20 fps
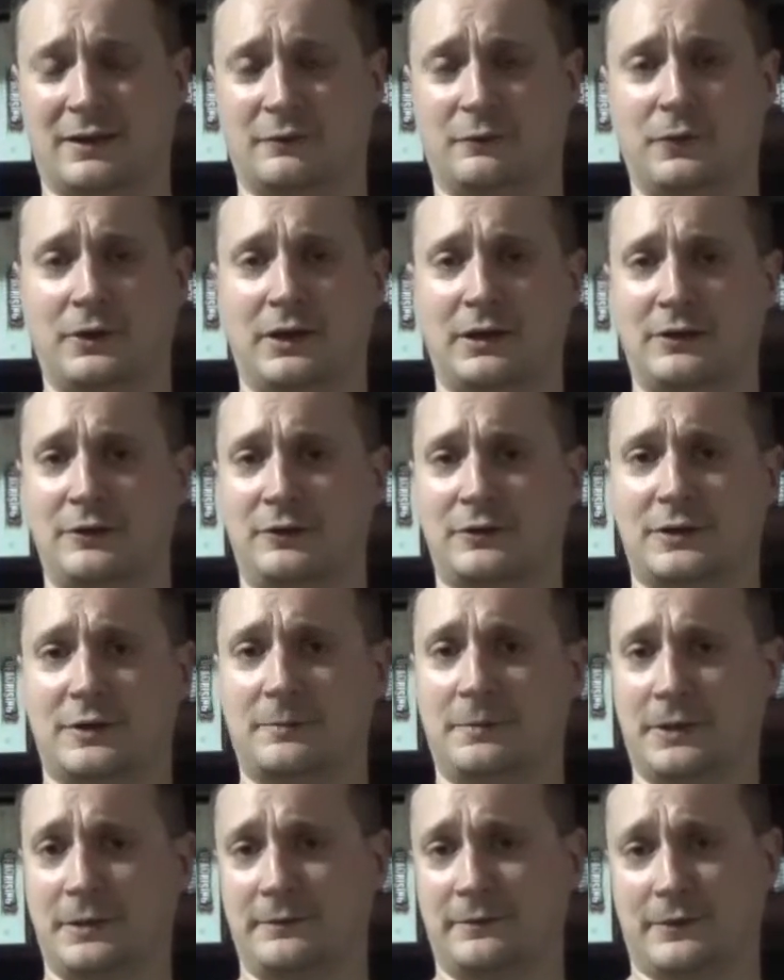What I do is I
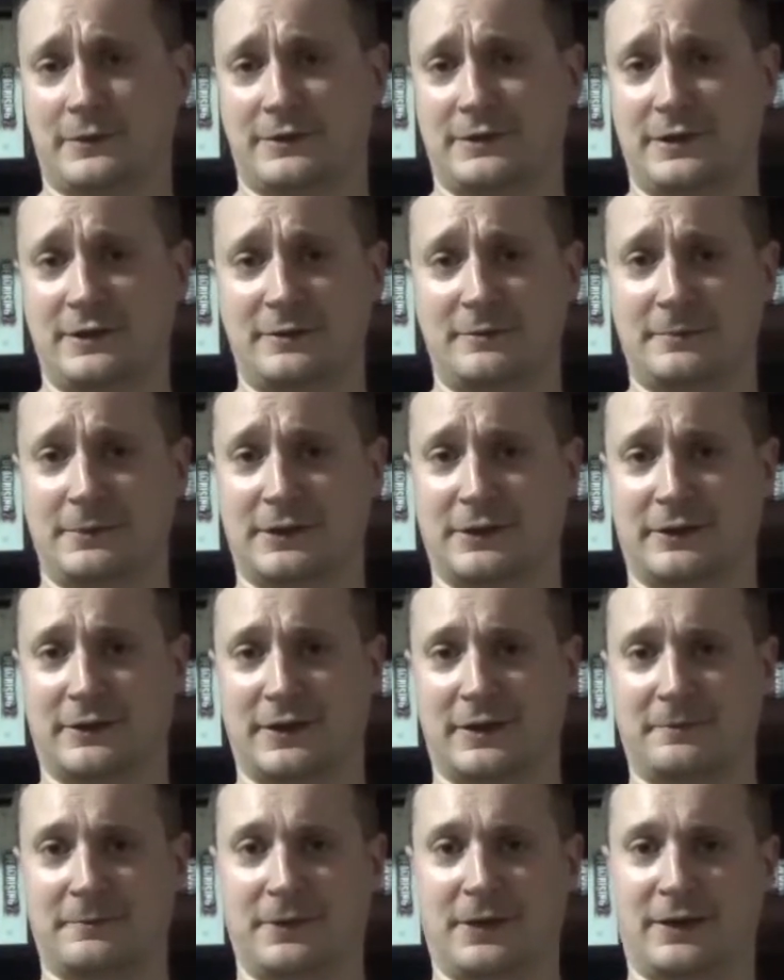play them for the single-player
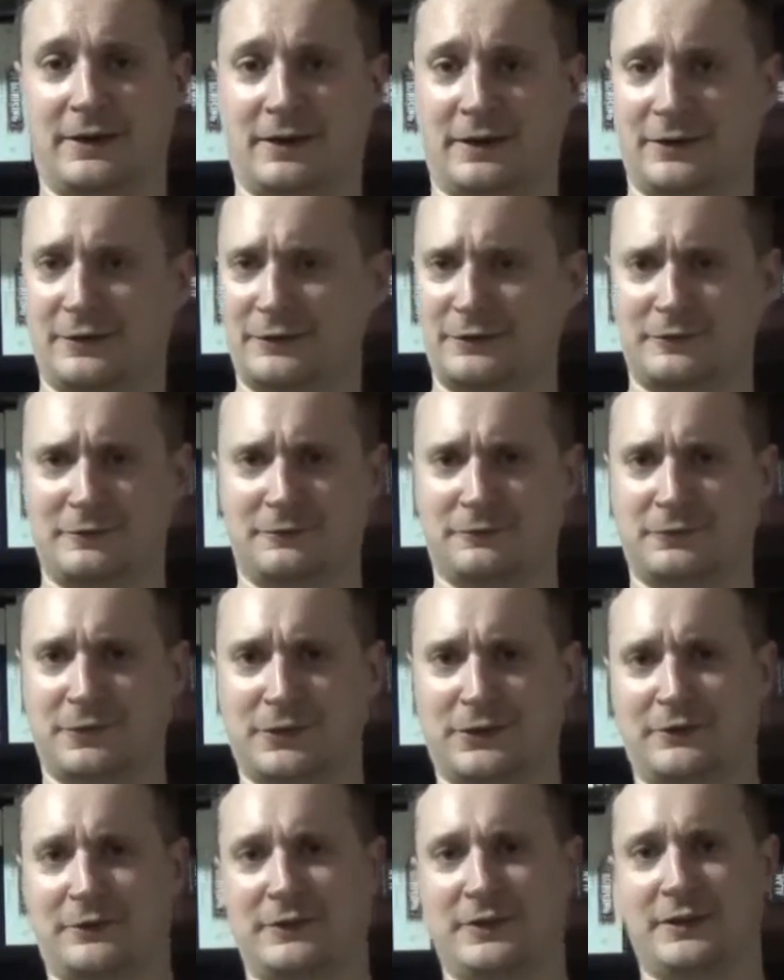campaign. I know what
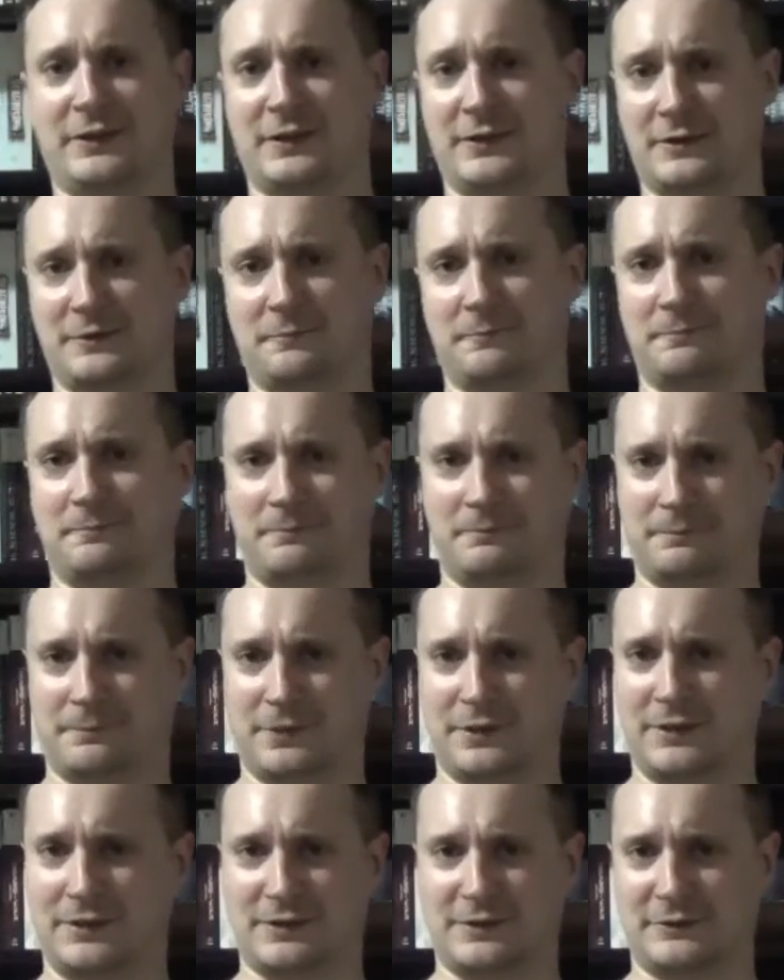you're thinking,
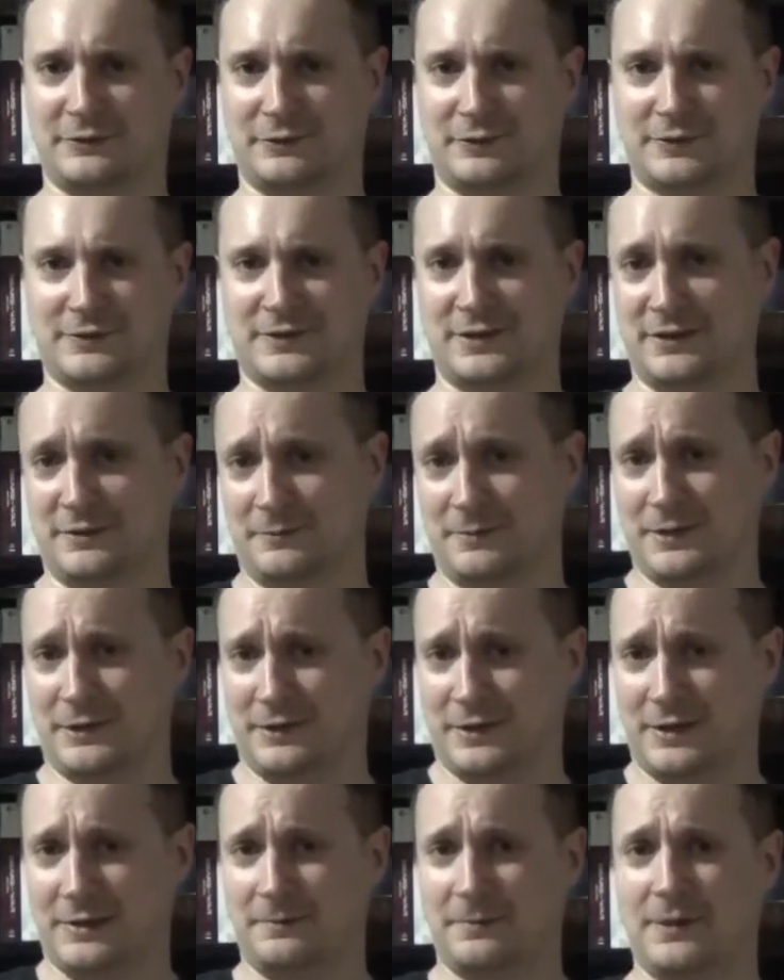play this for a single-player
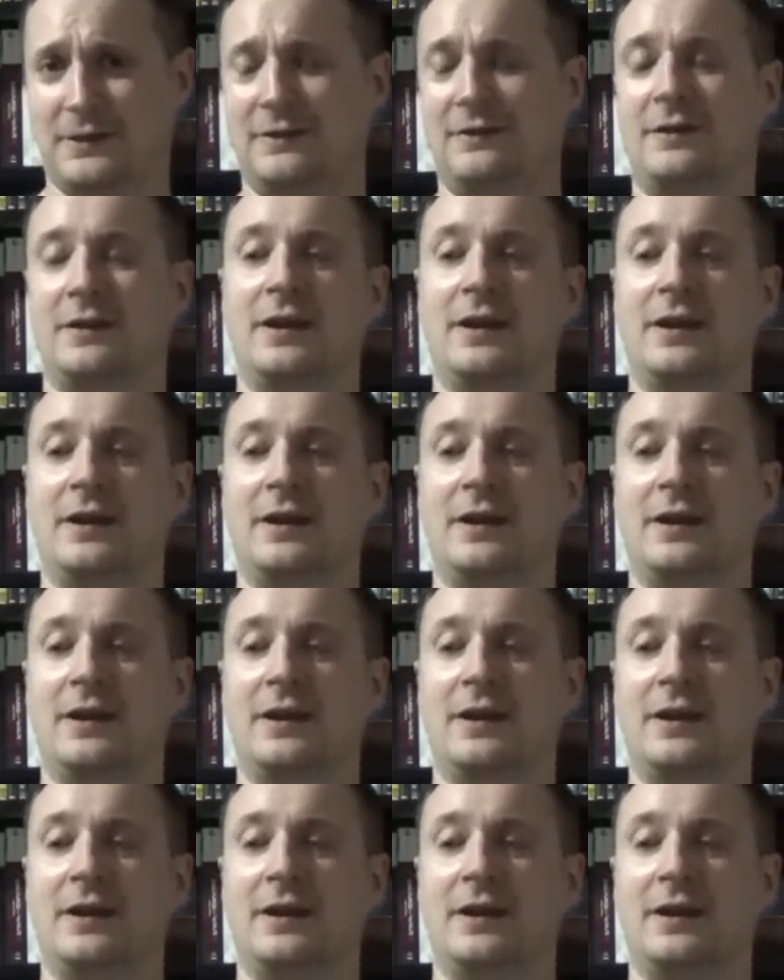campaign?